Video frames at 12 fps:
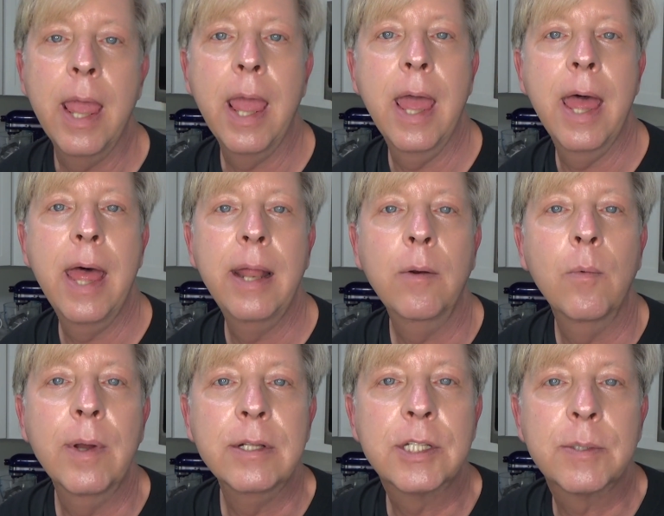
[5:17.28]
and
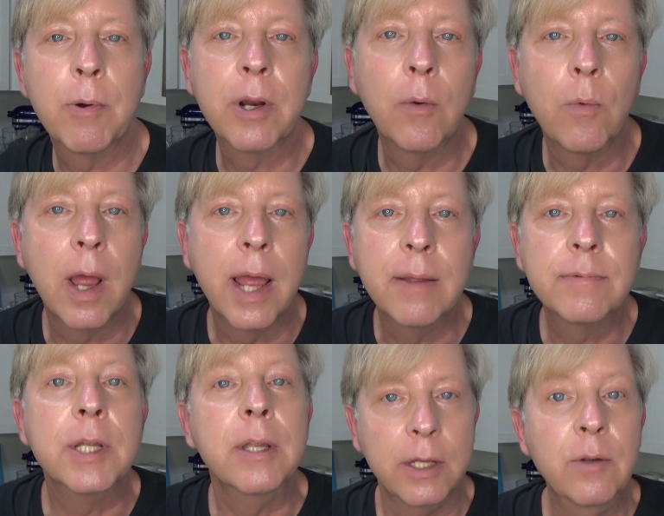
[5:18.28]
when spring
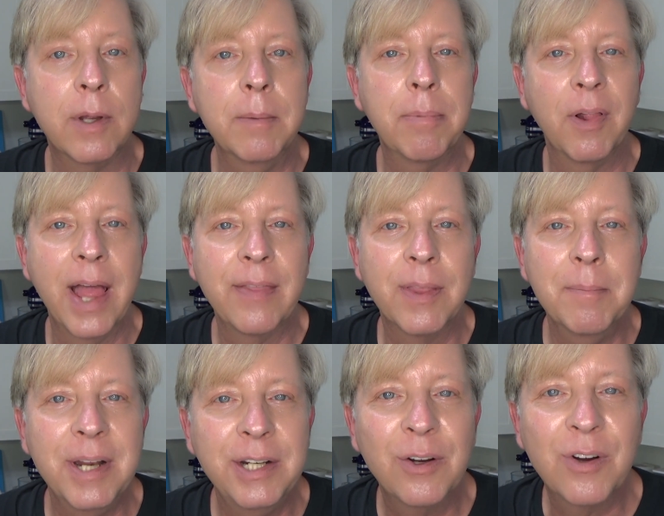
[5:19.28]
arrives, you can plant
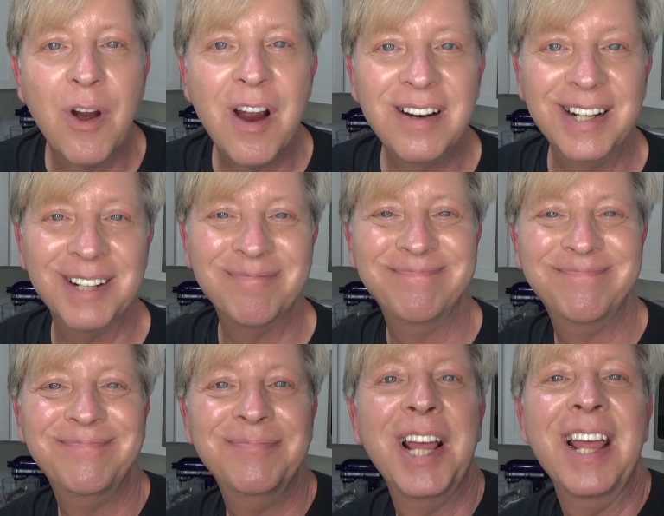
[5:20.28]
them in your garden.
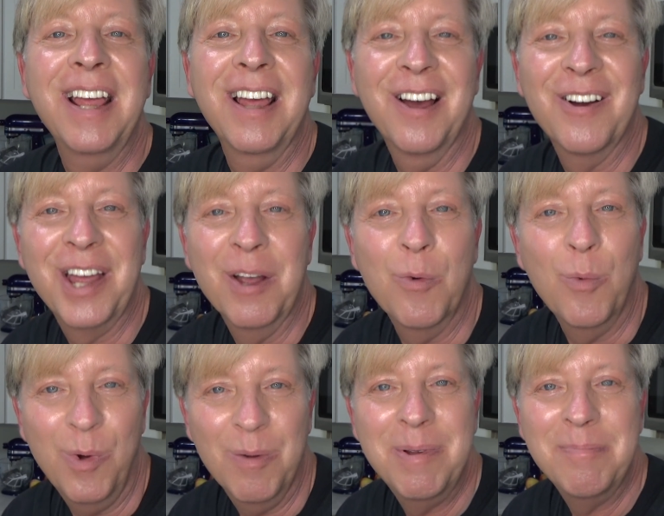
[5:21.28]
Okay,
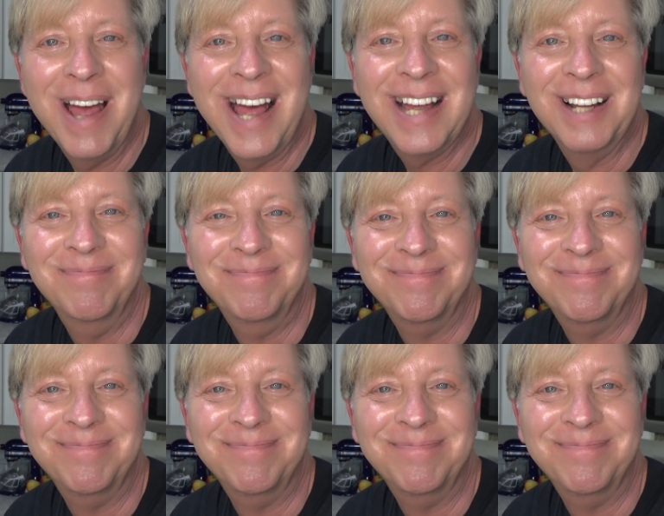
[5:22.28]
we'll be back.